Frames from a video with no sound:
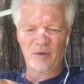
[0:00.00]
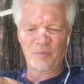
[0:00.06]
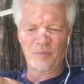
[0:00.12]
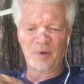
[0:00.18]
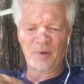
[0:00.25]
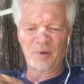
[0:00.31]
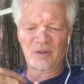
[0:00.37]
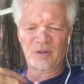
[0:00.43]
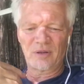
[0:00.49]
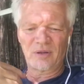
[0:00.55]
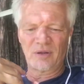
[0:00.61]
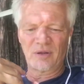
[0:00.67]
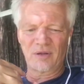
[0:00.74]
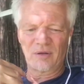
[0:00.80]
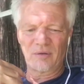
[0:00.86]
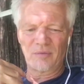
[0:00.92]
But
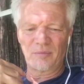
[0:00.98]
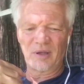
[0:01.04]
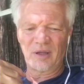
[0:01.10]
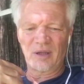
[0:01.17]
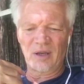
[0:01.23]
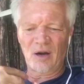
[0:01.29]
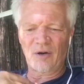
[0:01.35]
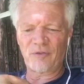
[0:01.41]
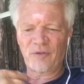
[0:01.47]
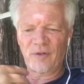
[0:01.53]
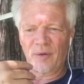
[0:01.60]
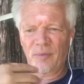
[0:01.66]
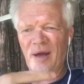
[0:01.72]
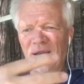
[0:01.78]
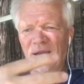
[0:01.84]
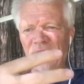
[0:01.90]
be
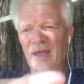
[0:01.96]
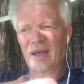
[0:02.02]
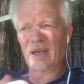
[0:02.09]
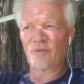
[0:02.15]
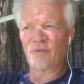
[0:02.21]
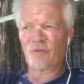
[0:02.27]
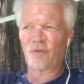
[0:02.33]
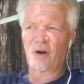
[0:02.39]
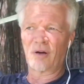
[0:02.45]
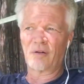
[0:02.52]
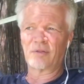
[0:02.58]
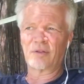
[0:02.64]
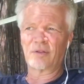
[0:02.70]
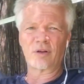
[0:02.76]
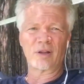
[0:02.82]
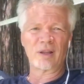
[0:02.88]
careful about getting
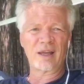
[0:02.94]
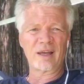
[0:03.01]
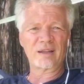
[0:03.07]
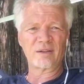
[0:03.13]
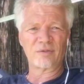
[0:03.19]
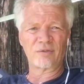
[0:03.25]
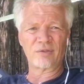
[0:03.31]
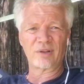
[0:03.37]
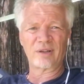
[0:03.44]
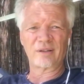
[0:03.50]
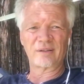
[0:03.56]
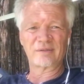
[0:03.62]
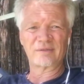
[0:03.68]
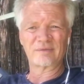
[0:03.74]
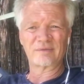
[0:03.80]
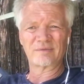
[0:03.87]
involved collectively.
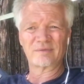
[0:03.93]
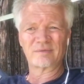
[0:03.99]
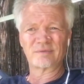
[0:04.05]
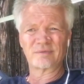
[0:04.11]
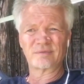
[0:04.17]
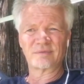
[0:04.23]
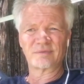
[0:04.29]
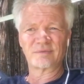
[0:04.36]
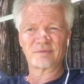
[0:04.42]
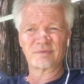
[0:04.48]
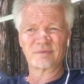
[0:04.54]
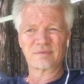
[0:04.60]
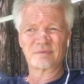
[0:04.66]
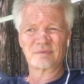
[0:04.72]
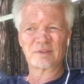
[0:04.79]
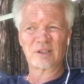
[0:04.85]

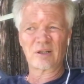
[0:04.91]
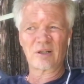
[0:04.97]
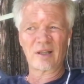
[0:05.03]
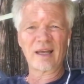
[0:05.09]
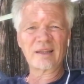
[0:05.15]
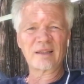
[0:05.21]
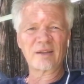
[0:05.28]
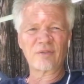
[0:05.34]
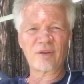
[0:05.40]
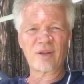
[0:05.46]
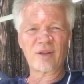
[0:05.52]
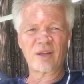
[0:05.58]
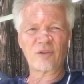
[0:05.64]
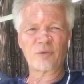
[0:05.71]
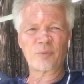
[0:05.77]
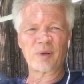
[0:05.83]
The collective
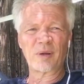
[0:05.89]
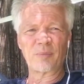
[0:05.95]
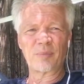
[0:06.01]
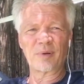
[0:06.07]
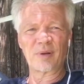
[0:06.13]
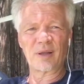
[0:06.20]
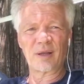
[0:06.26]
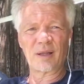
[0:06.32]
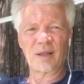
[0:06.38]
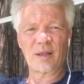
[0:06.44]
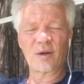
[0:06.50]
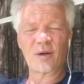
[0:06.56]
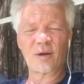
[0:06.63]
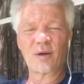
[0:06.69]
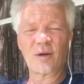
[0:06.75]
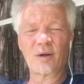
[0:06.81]
kills people.
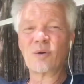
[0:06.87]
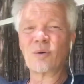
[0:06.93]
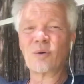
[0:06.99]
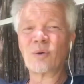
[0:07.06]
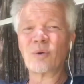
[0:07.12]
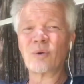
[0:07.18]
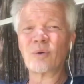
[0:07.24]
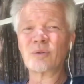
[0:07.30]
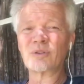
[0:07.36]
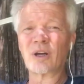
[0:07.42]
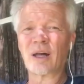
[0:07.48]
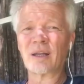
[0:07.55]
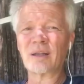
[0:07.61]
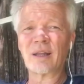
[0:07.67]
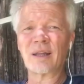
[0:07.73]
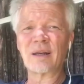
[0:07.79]
Hello,
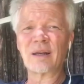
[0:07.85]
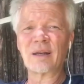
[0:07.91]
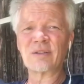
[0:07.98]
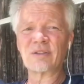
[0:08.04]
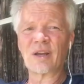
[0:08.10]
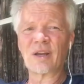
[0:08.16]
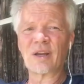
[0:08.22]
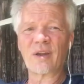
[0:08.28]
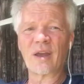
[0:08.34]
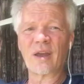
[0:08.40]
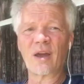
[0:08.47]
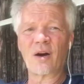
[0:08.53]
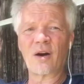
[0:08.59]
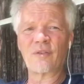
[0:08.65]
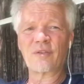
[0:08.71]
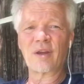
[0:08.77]
John Lennon, JFK,
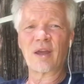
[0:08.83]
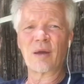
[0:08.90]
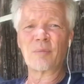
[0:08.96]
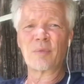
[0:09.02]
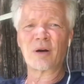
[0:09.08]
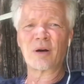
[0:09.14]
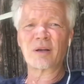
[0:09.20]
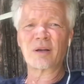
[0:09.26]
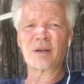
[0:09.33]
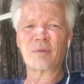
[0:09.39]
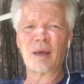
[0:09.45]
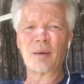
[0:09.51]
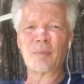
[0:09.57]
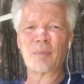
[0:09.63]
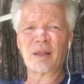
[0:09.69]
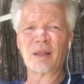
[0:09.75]
RFK, Martin,
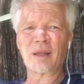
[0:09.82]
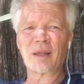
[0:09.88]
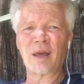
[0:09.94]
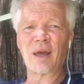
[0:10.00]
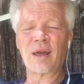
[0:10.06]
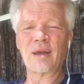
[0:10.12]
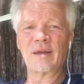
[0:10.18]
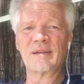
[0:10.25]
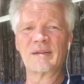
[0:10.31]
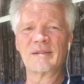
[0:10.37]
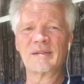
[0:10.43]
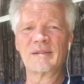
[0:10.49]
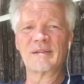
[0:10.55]
MLK,